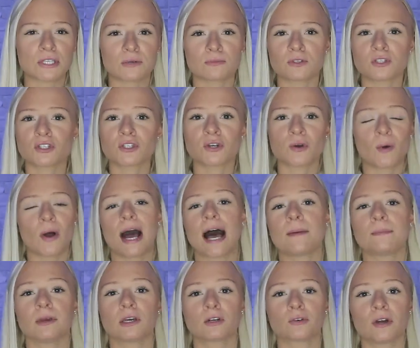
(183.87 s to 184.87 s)
I'm so
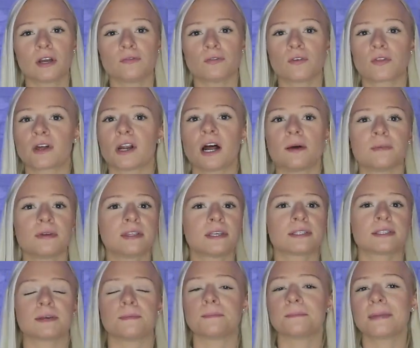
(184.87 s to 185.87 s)
happy and grateful that I'm in
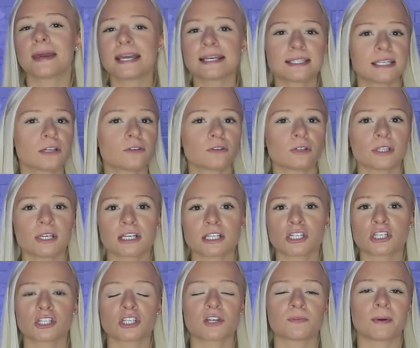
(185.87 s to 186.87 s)
this amazing
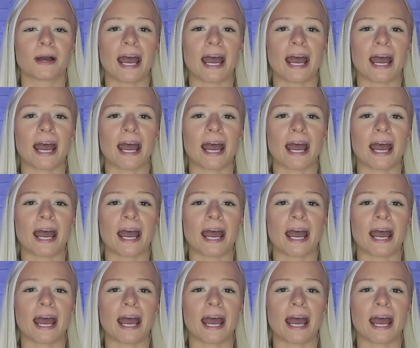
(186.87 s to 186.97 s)
relationship.